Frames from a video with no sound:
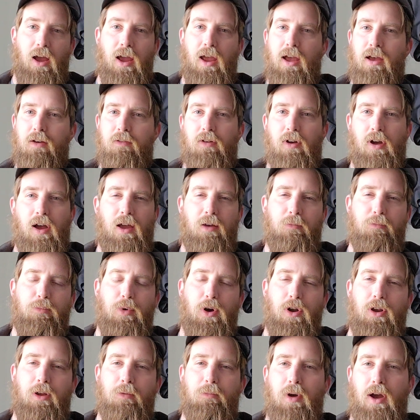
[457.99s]
I have a
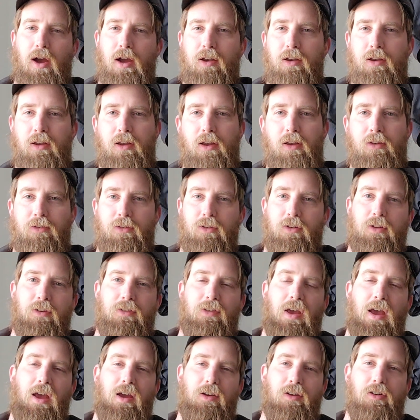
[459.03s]
buddy of mine, he has the
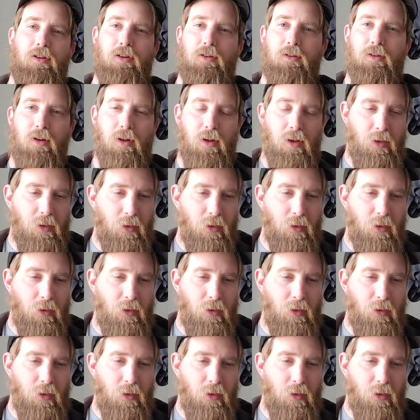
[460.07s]
Attacker.